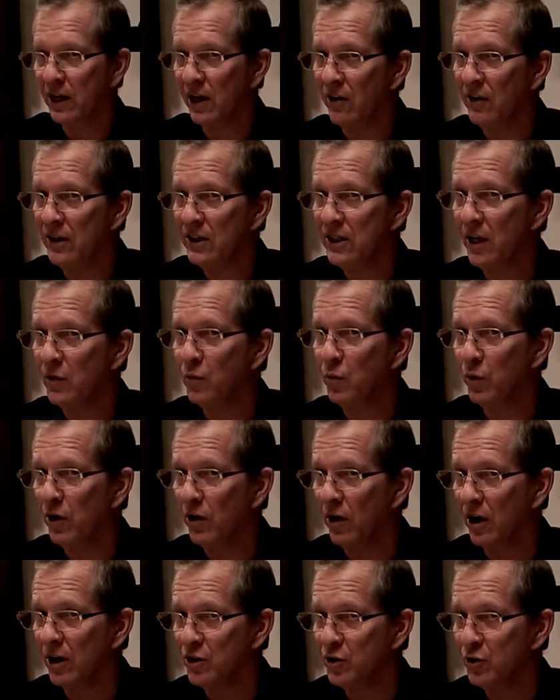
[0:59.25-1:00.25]
I already said
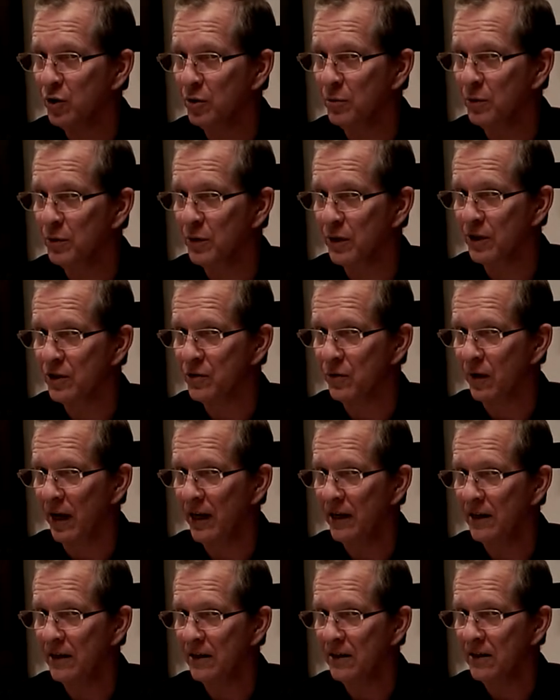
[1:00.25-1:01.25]
we're all true Buddhists,
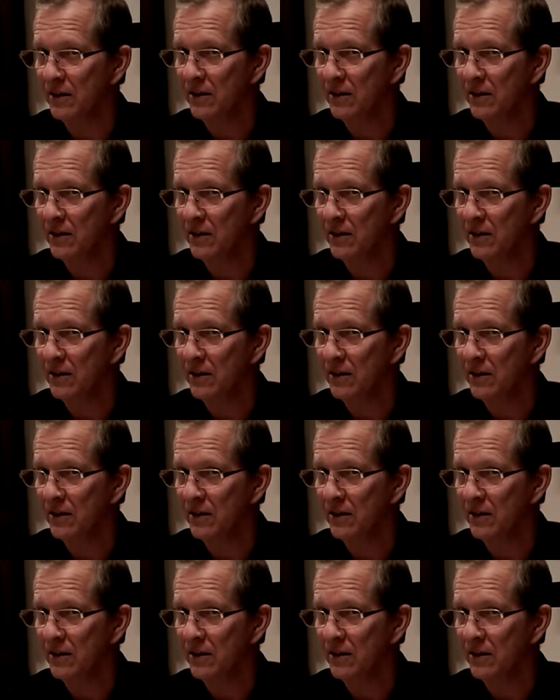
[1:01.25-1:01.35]
right?